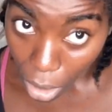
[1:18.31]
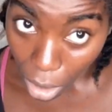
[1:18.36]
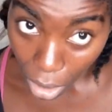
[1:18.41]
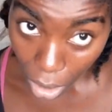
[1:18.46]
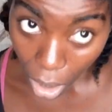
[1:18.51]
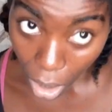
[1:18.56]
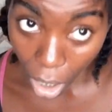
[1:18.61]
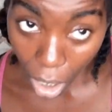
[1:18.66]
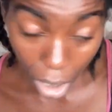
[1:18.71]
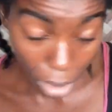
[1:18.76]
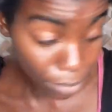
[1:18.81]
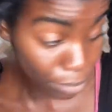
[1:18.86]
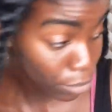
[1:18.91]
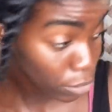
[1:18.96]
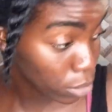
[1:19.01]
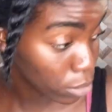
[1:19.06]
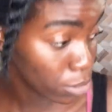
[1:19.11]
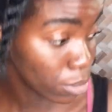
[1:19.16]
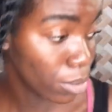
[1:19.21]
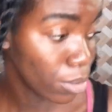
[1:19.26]
Yeah,
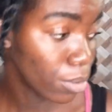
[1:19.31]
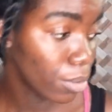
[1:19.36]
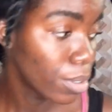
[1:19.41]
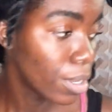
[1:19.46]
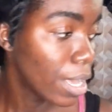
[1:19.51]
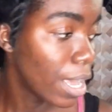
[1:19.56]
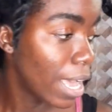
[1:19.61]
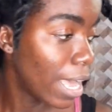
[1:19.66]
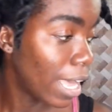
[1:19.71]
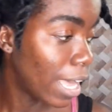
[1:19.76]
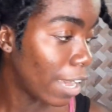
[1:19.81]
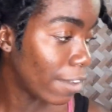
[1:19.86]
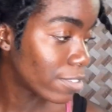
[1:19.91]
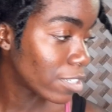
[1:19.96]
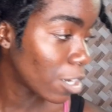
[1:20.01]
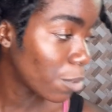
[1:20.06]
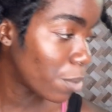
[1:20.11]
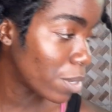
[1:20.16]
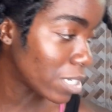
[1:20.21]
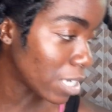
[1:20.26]
so
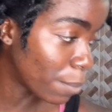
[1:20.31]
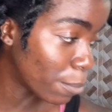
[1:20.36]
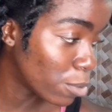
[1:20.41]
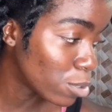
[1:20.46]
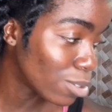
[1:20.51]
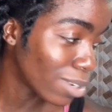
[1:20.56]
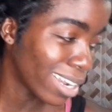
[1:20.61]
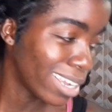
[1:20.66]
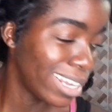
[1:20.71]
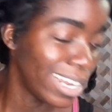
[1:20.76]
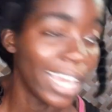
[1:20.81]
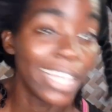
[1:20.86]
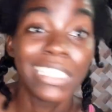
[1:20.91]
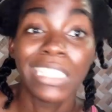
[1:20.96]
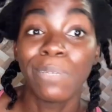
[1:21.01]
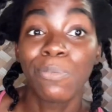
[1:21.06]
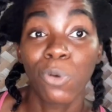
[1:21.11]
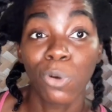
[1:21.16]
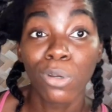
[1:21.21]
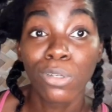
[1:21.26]
after which I'm going to actually like
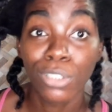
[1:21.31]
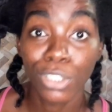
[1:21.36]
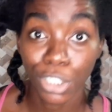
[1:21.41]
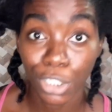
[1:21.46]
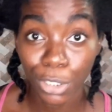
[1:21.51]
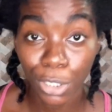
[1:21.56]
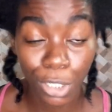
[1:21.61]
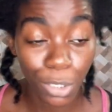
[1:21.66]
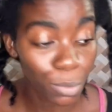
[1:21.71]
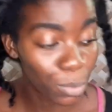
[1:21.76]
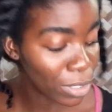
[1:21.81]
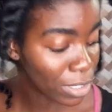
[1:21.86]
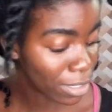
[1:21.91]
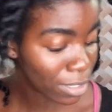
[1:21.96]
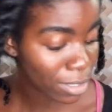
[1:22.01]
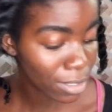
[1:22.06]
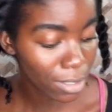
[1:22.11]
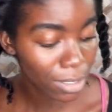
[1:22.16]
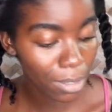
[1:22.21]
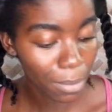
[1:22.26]
deep condition
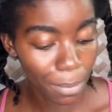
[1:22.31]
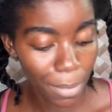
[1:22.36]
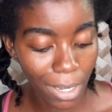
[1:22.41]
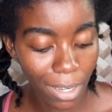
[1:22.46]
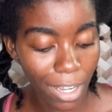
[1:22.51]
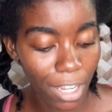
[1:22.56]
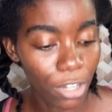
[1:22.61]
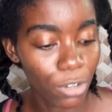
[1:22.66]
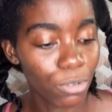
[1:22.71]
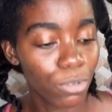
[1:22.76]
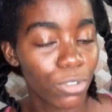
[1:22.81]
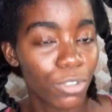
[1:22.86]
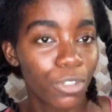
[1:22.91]
with Mega Growth.